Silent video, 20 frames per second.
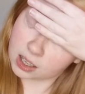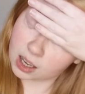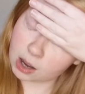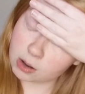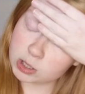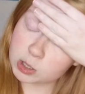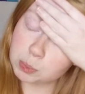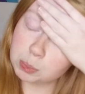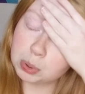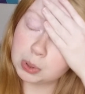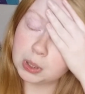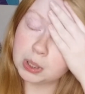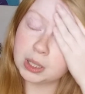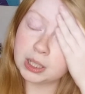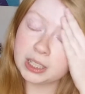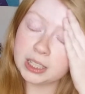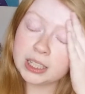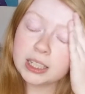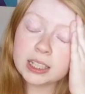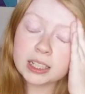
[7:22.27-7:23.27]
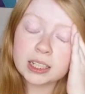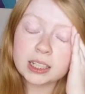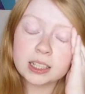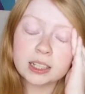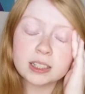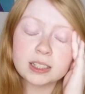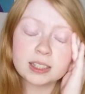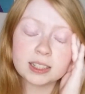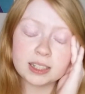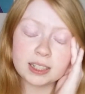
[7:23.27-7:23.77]
I was
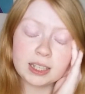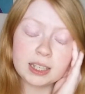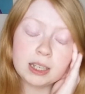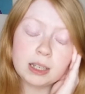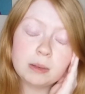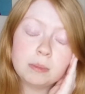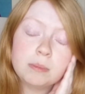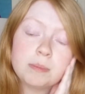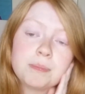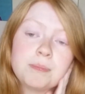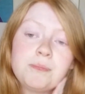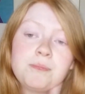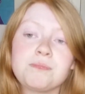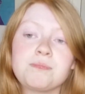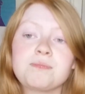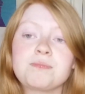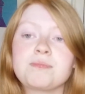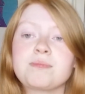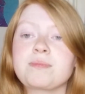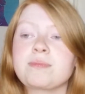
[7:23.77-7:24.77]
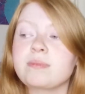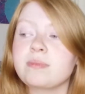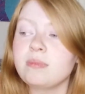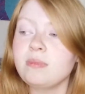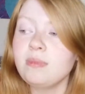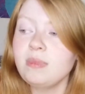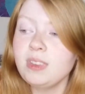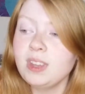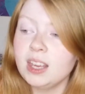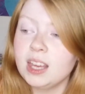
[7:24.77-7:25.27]
pleading to him.
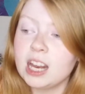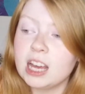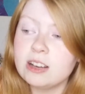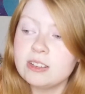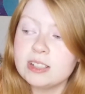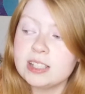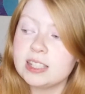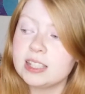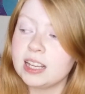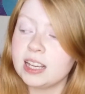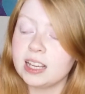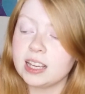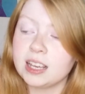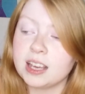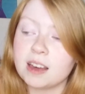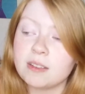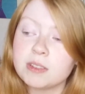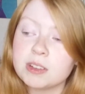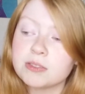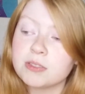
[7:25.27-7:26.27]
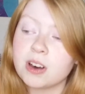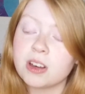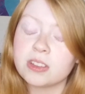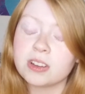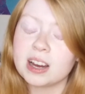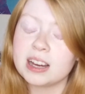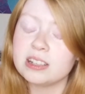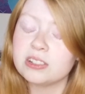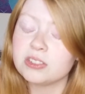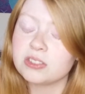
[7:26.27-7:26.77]
And I was saying, Heavenly
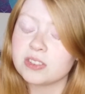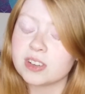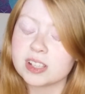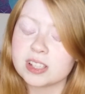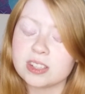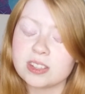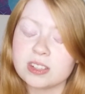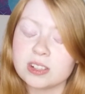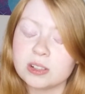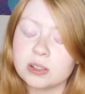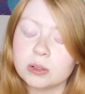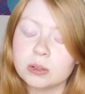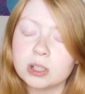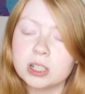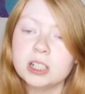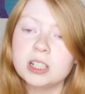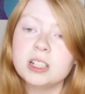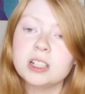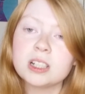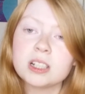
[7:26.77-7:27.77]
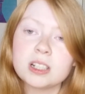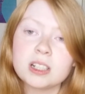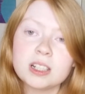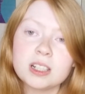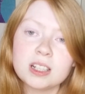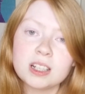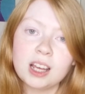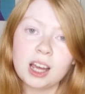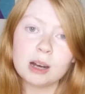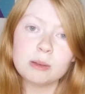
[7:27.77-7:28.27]
Father, I trust you.
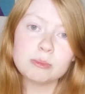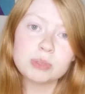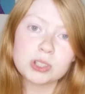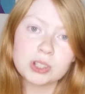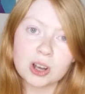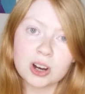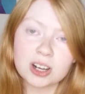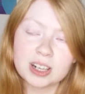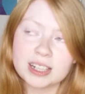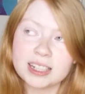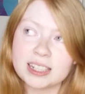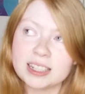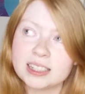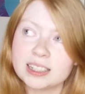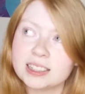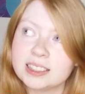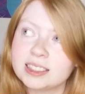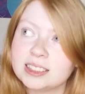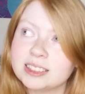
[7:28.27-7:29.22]
I'm sorry.